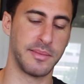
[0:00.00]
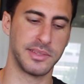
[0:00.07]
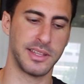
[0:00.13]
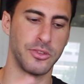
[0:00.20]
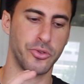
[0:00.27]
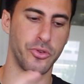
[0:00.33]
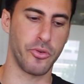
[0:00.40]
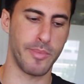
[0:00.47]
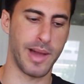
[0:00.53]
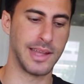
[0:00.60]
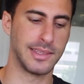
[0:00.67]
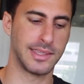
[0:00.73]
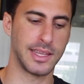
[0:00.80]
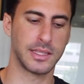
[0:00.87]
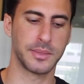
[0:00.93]
comes down to your
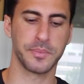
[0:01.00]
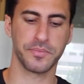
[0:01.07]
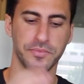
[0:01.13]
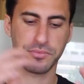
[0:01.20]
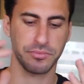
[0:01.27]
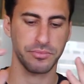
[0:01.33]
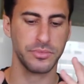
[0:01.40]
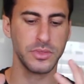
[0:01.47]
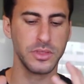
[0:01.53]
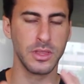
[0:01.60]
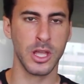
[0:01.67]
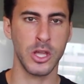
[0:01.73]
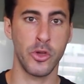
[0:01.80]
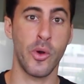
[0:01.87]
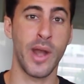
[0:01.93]
mindset,
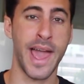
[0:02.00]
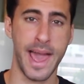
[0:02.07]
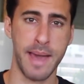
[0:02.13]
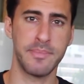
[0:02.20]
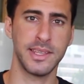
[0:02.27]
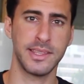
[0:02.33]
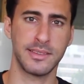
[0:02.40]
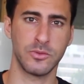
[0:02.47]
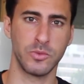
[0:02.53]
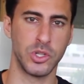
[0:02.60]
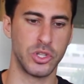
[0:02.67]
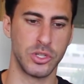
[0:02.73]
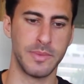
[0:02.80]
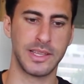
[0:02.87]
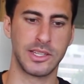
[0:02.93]
your habits,
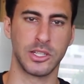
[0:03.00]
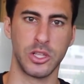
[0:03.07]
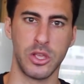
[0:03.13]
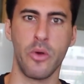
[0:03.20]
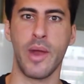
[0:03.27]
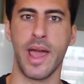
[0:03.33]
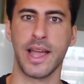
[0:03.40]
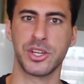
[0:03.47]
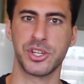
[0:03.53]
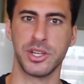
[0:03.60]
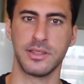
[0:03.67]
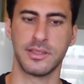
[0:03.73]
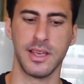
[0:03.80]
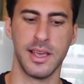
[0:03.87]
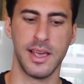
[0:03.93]
which is basically your
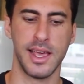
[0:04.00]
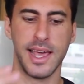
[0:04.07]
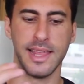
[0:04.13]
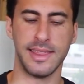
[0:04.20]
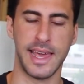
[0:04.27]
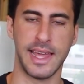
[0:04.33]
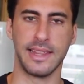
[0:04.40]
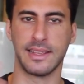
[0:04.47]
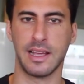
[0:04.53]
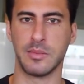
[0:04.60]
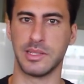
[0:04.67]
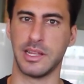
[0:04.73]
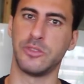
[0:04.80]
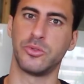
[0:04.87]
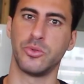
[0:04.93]
actions, and then it
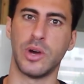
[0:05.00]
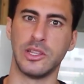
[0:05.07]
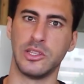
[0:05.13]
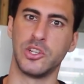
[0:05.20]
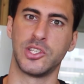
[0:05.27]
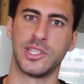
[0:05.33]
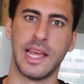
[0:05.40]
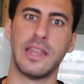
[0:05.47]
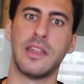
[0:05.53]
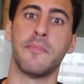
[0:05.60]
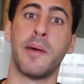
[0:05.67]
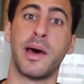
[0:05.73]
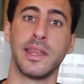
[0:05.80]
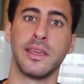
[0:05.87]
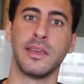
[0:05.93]
comes down to understanding
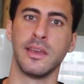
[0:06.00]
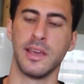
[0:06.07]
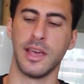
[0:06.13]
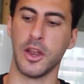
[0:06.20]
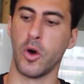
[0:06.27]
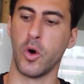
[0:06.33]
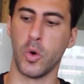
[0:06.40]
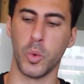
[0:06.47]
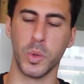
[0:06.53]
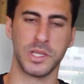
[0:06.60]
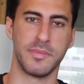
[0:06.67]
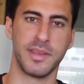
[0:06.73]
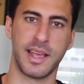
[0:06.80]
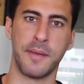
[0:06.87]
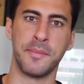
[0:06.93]
money and
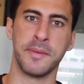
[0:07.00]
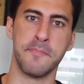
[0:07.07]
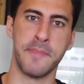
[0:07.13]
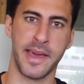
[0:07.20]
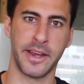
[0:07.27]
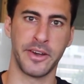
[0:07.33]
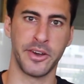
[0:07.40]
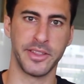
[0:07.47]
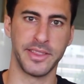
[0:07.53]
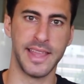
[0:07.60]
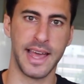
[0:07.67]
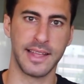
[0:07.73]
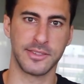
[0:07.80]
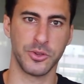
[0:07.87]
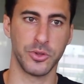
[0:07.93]
always becoming better at
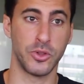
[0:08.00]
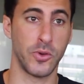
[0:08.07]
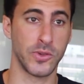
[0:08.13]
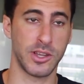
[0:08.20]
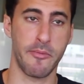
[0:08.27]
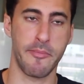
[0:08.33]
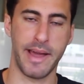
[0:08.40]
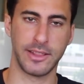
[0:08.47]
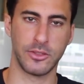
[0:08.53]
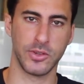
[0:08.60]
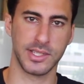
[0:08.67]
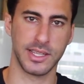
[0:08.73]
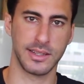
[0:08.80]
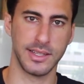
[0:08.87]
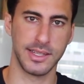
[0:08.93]
that. So, those are my
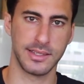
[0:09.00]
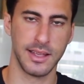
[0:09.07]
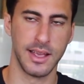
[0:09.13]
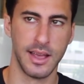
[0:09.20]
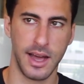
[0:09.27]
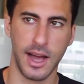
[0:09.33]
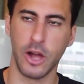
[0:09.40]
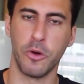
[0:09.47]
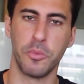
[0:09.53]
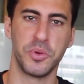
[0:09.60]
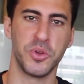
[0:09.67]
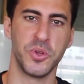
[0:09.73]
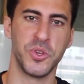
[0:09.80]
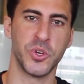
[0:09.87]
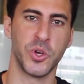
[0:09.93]
thoughts at least. I hope
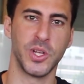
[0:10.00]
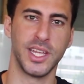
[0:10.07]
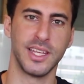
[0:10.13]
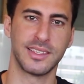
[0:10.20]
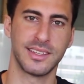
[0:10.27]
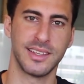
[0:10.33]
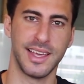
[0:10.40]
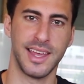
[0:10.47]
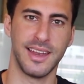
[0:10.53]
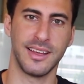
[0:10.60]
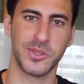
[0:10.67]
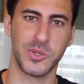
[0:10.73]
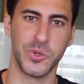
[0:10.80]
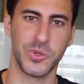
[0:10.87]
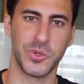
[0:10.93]
you enjoy this, and
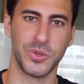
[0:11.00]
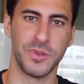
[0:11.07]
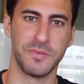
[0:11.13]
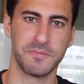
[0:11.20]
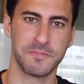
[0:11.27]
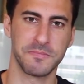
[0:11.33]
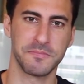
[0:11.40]
I'll see you soon.